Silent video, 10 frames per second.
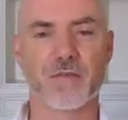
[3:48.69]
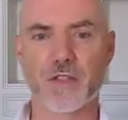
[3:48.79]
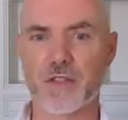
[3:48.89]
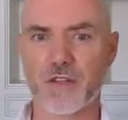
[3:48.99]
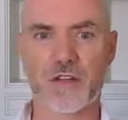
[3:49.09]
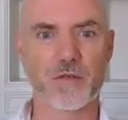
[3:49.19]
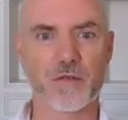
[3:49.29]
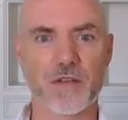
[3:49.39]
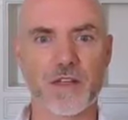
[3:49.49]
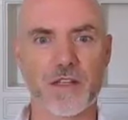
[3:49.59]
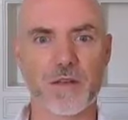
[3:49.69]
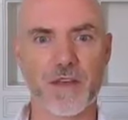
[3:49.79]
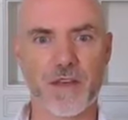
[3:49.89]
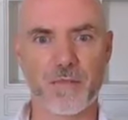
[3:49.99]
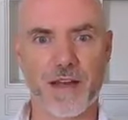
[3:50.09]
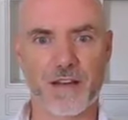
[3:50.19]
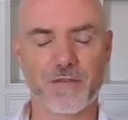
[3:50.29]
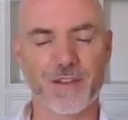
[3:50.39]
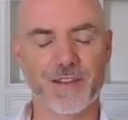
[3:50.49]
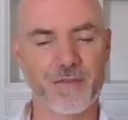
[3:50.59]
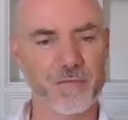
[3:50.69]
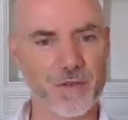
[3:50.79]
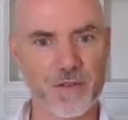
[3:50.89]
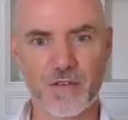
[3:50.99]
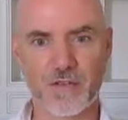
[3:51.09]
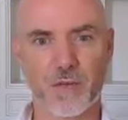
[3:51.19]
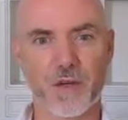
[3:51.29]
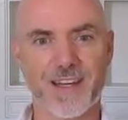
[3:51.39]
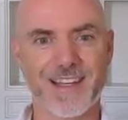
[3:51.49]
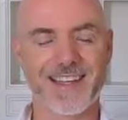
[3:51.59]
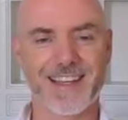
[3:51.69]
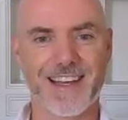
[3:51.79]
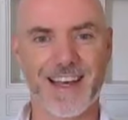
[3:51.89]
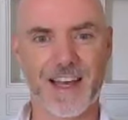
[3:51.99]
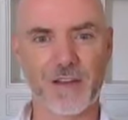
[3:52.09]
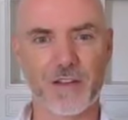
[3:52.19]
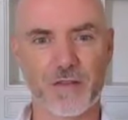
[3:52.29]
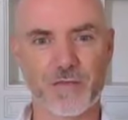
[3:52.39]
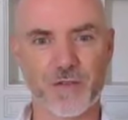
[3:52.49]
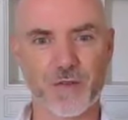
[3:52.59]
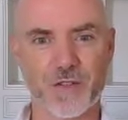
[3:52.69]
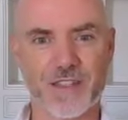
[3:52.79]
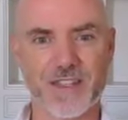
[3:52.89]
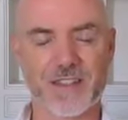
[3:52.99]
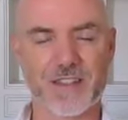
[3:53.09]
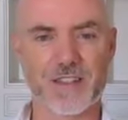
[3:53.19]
which is going to really be impactful in a beautiful way. And I'm looking forward to this.